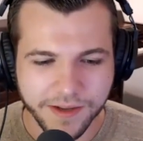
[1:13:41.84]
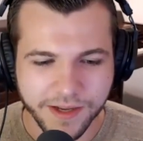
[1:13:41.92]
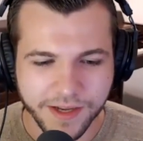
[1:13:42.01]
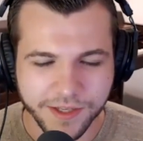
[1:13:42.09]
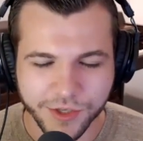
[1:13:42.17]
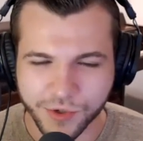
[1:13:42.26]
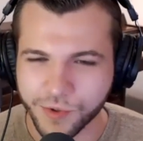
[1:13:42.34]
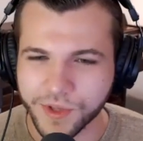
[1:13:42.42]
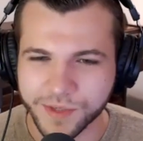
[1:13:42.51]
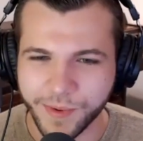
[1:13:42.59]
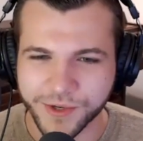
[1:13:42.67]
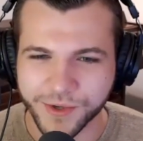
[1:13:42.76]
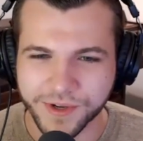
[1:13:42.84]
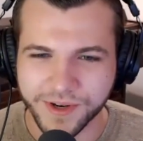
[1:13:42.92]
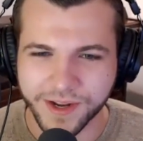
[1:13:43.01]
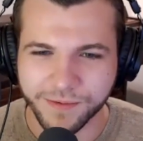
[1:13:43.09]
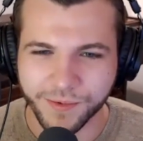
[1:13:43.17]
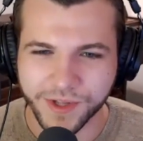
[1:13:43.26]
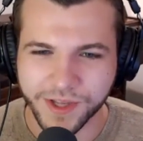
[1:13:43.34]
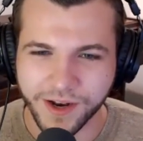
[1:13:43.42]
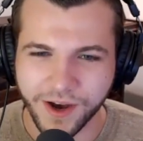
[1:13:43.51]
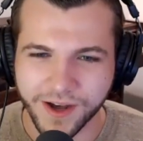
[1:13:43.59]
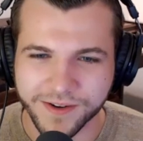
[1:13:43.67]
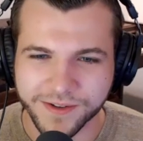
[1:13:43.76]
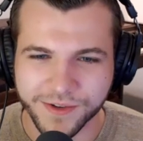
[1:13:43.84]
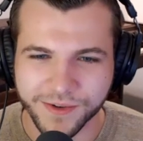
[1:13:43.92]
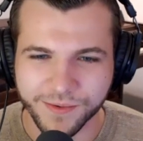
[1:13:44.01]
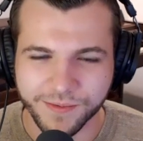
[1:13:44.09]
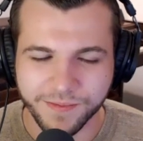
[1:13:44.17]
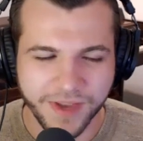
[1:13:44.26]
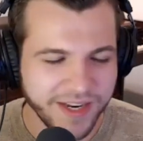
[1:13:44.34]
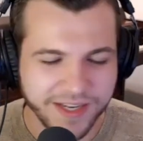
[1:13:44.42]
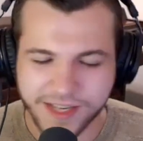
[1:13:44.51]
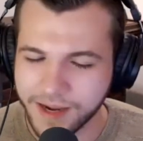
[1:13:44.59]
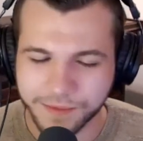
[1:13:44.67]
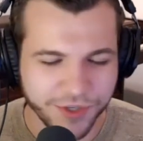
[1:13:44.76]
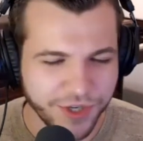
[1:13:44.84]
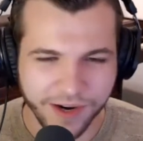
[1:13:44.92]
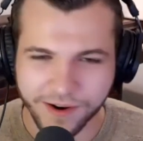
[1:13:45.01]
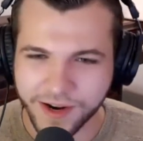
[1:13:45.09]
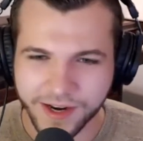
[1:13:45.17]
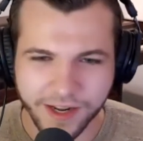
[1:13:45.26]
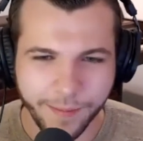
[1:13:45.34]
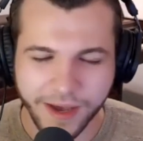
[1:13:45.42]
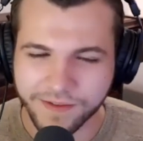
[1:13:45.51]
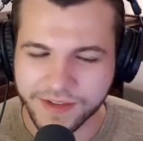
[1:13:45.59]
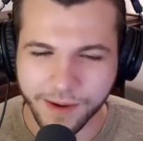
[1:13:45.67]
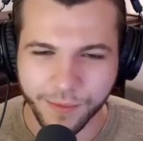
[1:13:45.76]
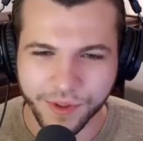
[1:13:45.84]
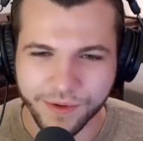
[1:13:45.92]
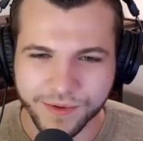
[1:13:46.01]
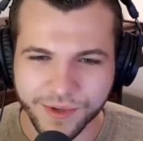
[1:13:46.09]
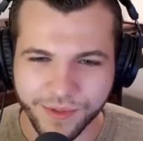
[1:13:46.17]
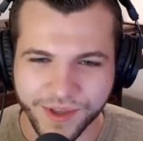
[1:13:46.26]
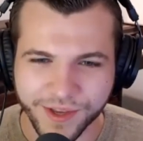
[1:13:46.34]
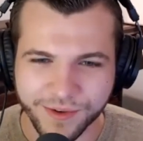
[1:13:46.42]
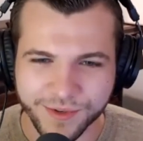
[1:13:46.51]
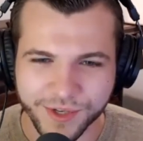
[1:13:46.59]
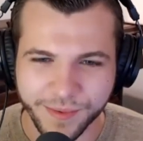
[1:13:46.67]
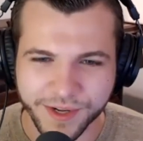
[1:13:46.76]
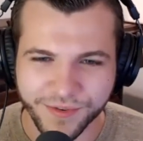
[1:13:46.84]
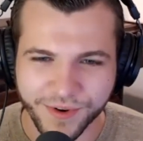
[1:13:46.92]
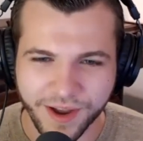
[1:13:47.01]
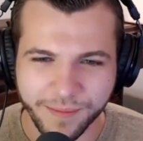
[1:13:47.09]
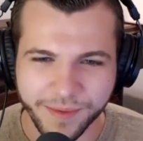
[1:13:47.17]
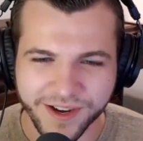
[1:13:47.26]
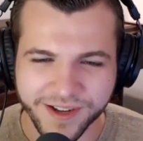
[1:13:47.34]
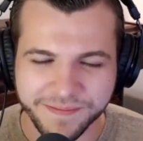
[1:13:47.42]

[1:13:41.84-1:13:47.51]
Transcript: it's truly special and really an honor to any time to share any amount of time with you. So thank you so much for coming on.